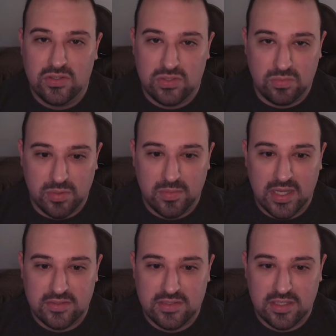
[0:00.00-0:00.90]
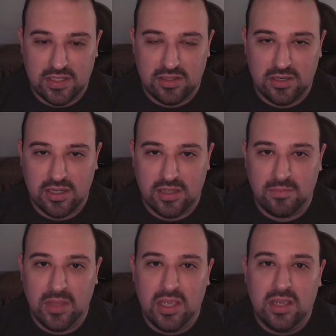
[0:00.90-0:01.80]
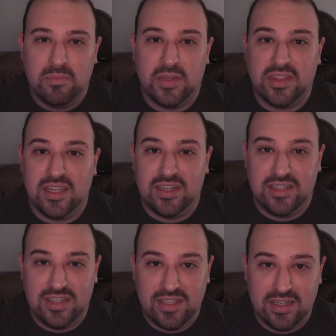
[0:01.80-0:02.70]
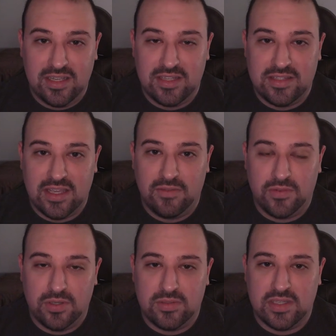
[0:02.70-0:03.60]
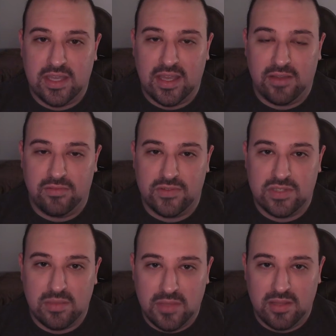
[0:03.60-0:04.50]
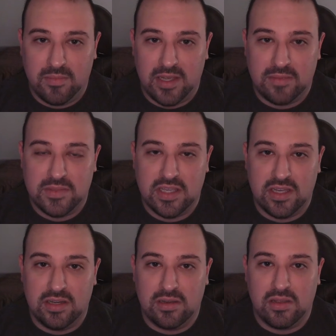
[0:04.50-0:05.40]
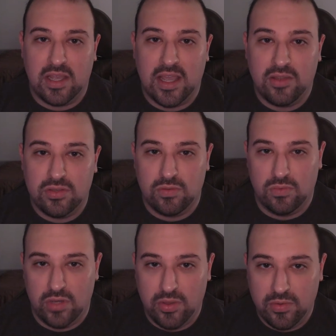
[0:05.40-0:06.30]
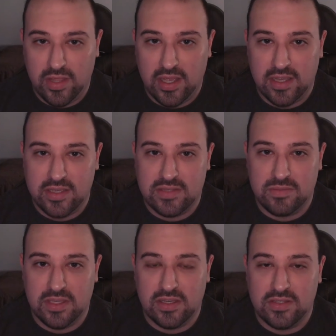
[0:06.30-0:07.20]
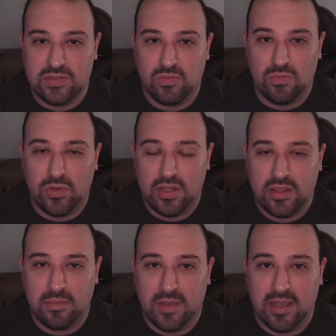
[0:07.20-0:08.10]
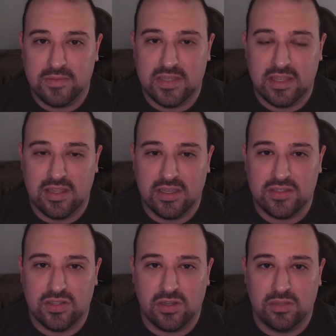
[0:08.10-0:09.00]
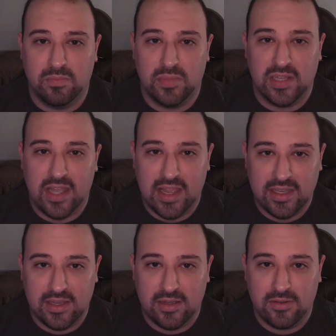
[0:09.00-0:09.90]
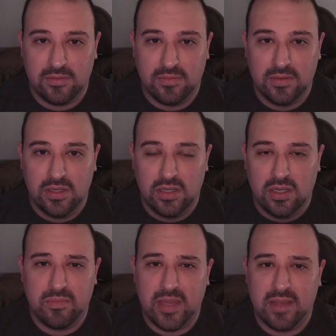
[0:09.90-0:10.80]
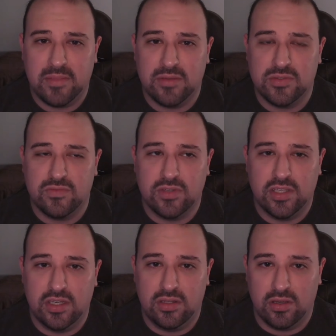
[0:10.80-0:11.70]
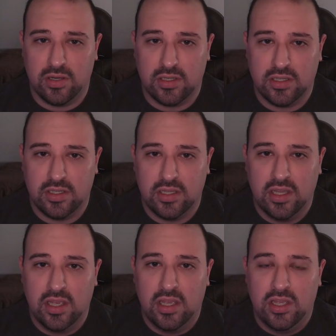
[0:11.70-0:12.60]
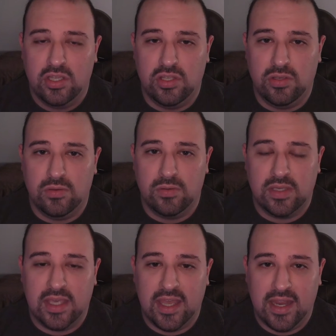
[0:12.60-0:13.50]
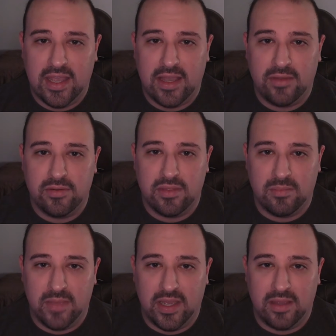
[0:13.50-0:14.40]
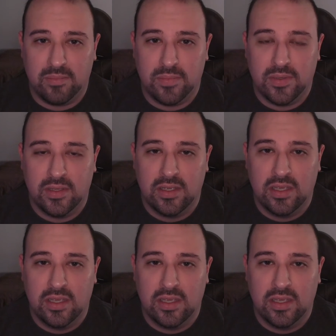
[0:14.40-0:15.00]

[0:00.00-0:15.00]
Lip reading: super bouncing in their game, but they did intend for you to get out of some of the maps. And how you know that is because one of the maps, I think it's called Blackout, some map that was really dark. You get out of the map,